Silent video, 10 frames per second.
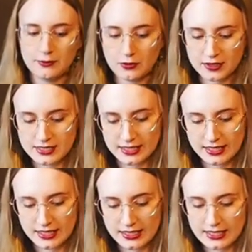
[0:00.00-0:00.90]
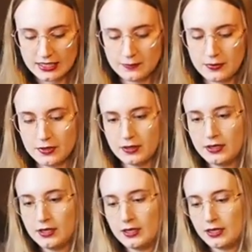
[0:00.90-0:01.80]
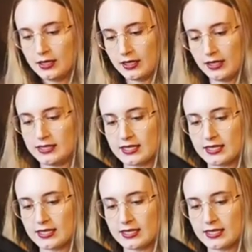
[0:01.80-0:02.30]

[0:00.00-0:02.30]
going to keep. It's